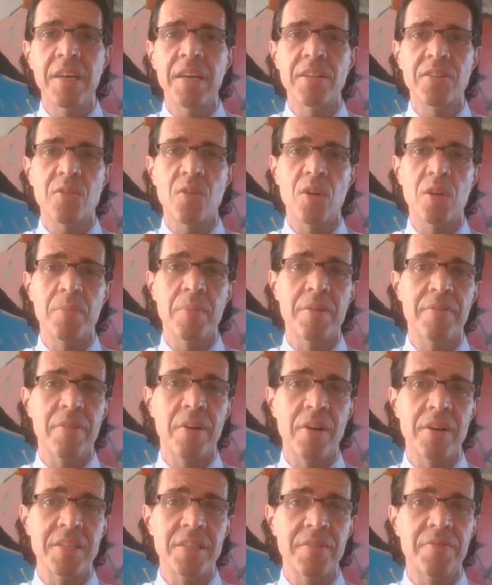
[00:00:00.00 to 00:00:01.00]
It's going to be
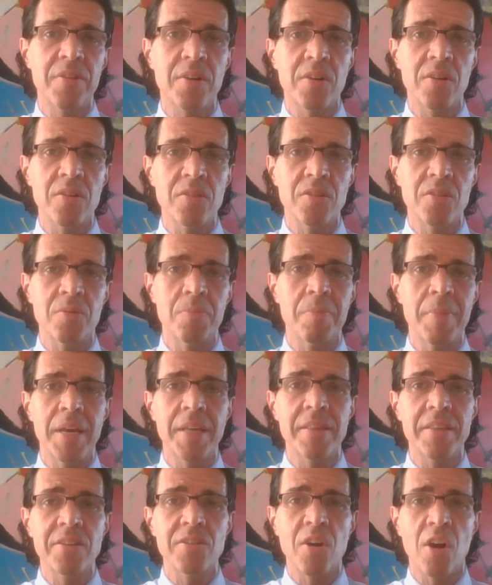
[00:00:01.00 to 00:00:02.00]
very difficult to
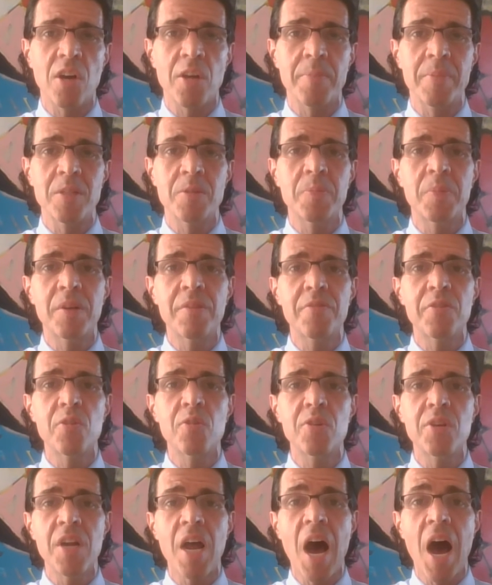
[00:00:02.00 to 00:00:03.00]
make these arguments. But if
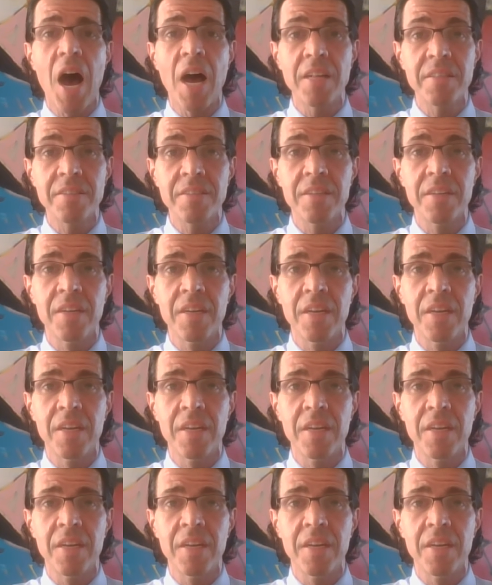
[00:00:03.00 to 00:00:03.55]
you're not,